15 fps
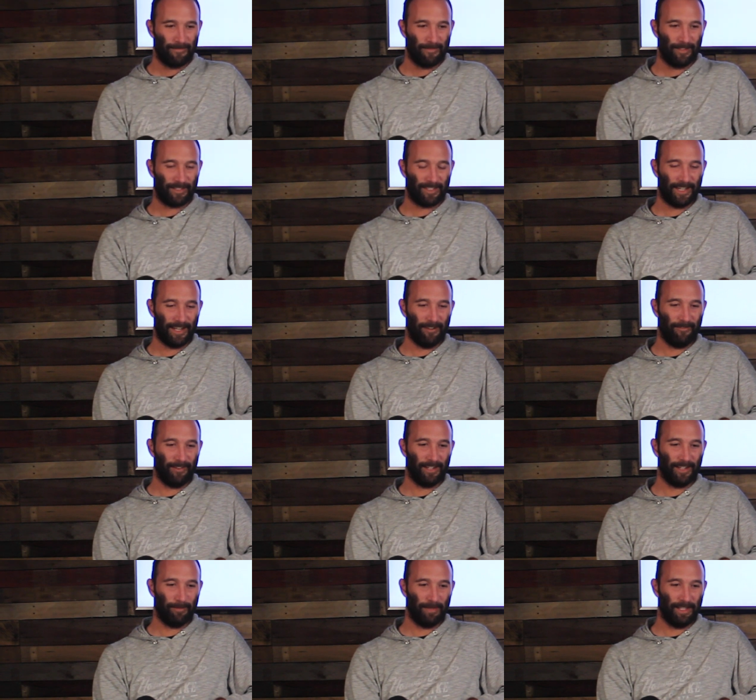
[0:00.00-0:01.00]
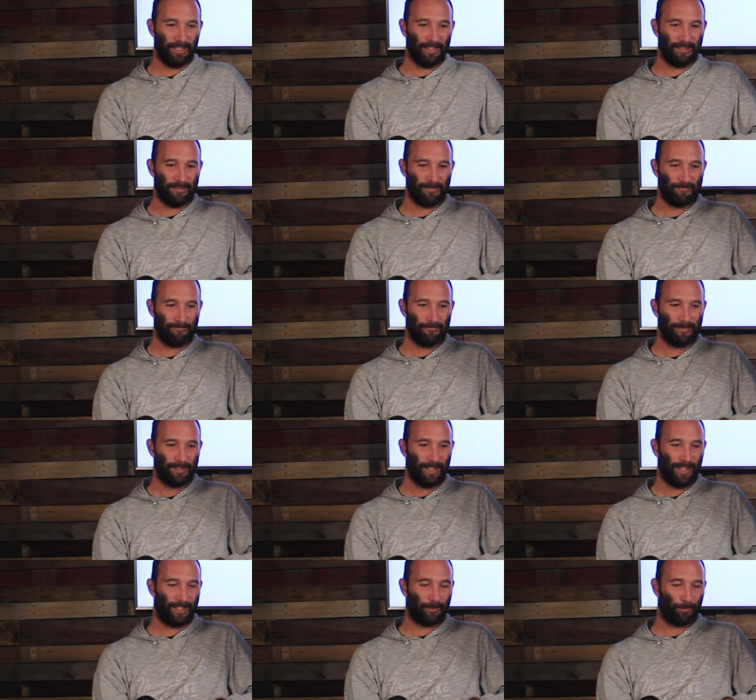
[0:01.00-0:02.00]
Well, it's kind of weird. I mean,
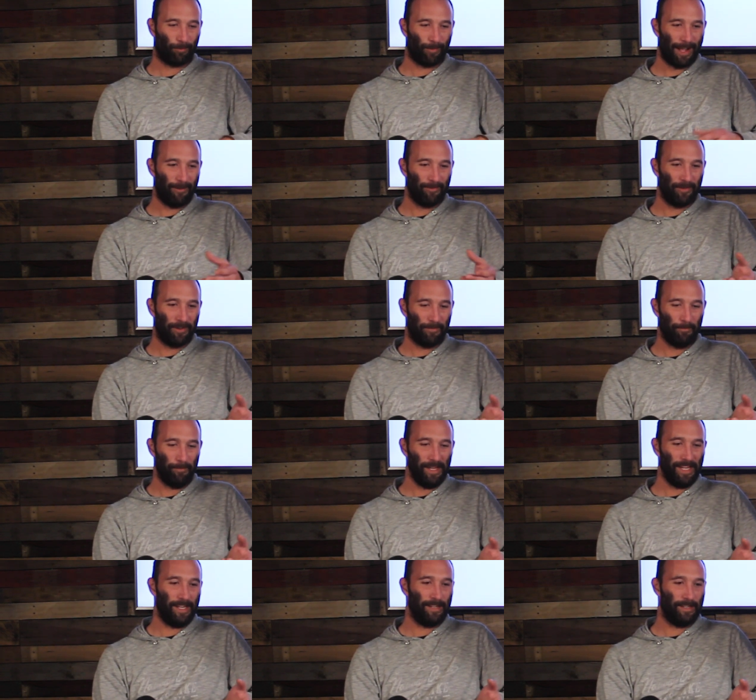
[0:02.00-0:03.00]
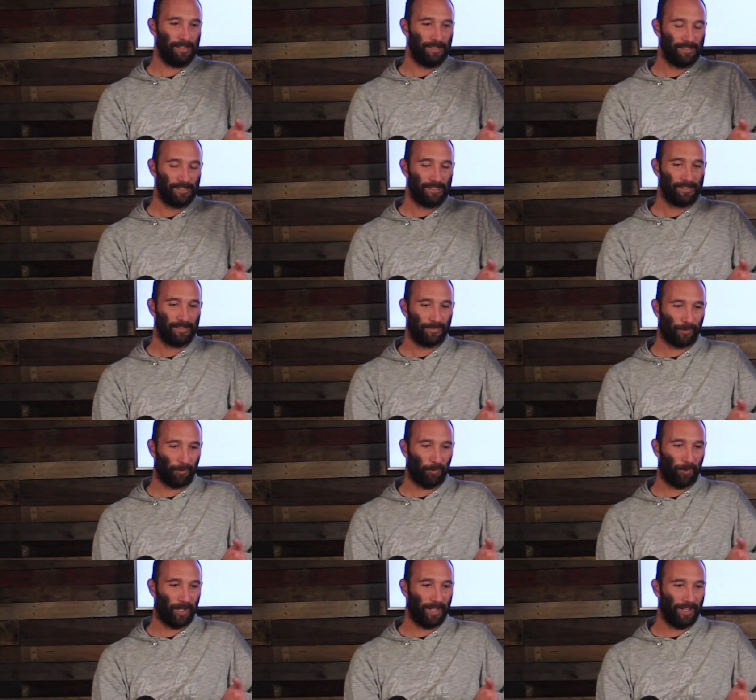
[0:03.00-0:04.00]
it's a round meat, for
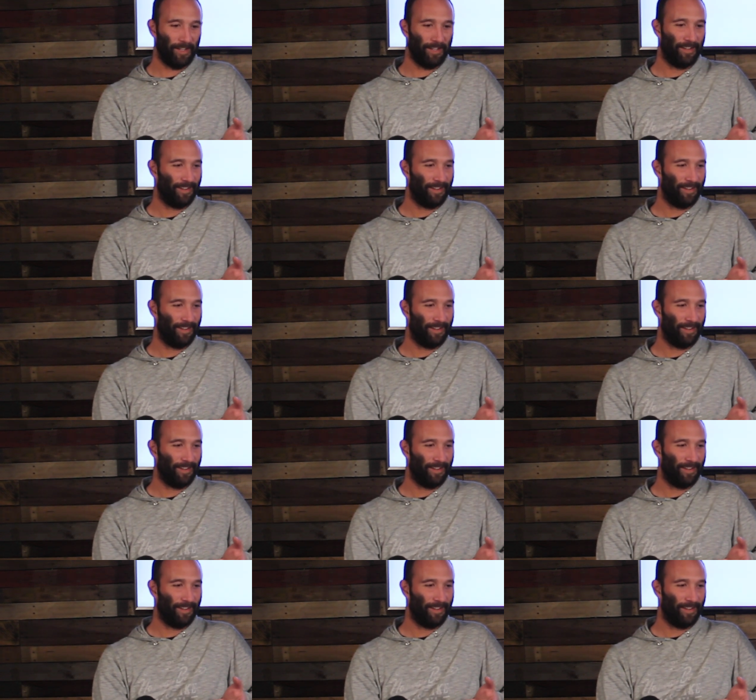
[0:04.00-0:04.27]
one.